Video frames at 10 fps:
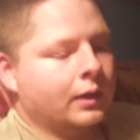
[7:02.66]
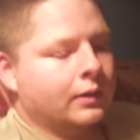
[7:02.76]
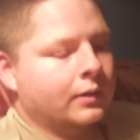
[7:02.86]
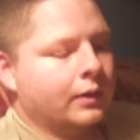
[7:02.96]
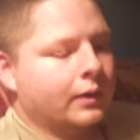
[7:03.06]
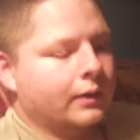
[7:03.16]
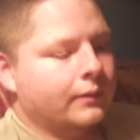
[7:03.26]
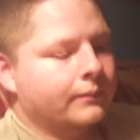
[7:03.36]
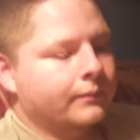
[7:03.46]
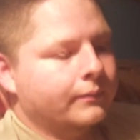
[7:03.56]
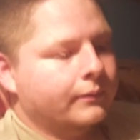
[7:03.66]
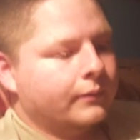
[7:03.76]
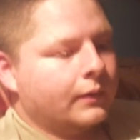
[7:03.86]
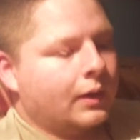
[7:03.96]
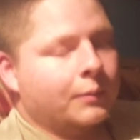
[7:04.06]
and
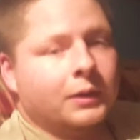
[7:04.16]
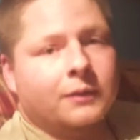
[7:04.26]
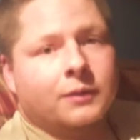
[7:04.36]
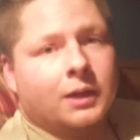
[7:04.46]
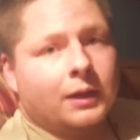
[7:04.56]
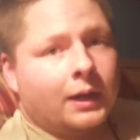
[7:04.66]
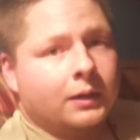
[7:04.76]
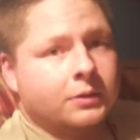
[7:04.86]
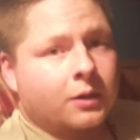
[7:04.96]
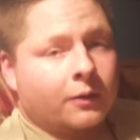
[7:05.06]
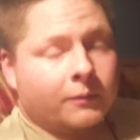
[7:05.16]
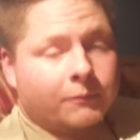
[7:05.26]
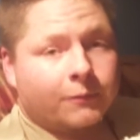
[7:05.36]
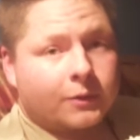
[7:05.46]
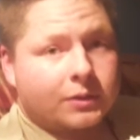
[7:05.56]
I believe the Canadians
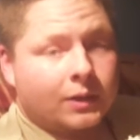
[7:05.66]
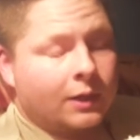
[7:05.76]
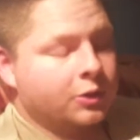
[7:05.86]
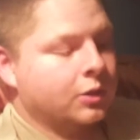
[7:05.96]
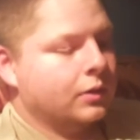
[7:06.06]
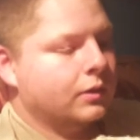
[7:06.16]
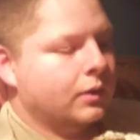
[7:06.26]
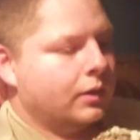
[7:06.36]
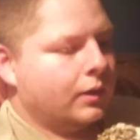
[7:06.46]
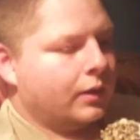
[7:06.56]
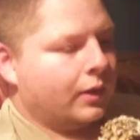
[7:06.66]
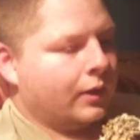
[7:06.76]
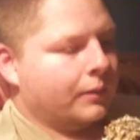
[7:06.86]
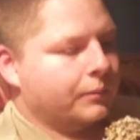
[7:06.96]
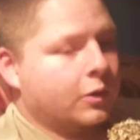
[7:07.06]
call them First Nation
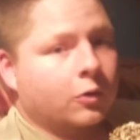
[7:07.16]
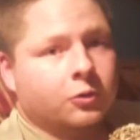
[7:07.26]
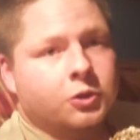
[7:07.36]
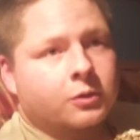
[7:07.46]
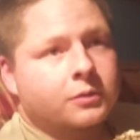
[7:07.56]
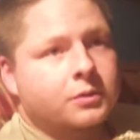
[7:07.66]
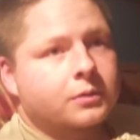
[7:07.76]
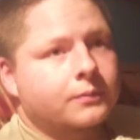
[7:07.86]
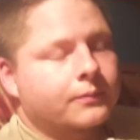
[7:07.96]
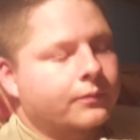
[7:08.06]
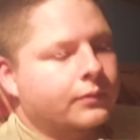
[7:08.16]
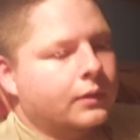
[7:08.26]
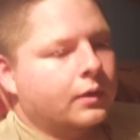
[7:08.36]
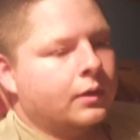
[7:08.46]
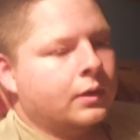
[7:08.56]
cultures,
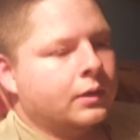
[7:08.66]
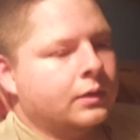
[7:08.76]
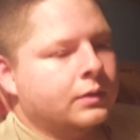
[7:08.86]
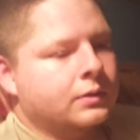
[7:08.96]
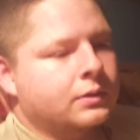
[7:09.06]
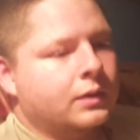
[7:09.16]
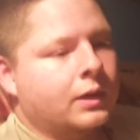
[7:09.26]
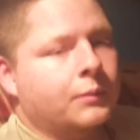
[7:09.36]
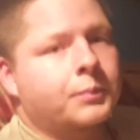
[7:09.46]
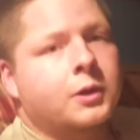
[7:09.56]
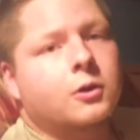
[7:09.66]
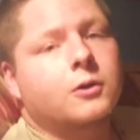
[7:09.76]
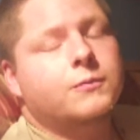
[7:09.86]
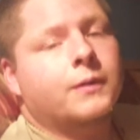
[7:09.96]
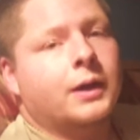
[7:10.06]
is it
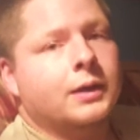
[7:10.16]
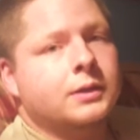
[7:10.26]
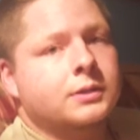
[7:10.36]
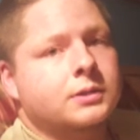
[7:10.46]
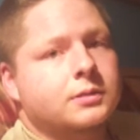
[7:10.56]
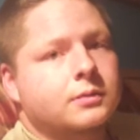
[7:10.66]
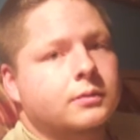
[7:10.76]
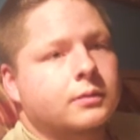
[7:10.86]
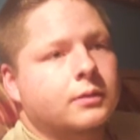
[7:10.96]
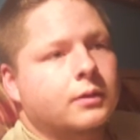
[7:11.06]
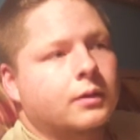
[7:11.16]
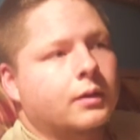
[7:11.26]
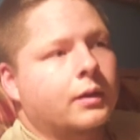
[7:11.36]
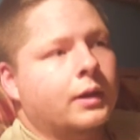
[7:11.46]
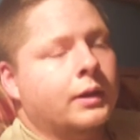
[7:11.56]
purifies
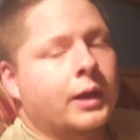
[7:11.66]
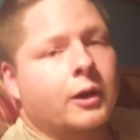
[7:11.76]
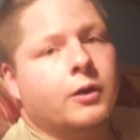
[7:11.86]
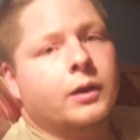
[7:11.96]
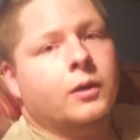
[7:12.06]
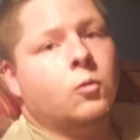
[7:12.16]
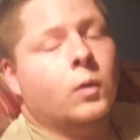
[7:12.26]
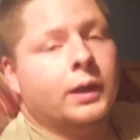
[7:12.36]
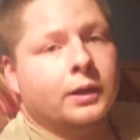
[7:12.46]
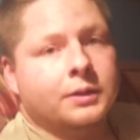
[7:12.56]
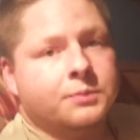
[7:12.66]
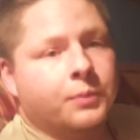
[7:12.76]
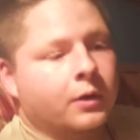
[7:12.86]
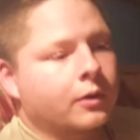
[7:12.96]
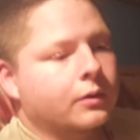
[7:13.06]
an area when it
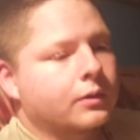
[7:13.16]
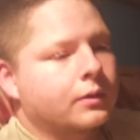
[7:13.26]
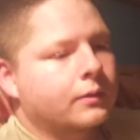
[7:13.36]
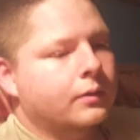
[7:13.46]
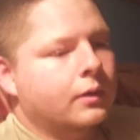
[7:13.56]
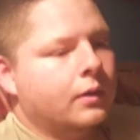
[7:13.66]
is burned.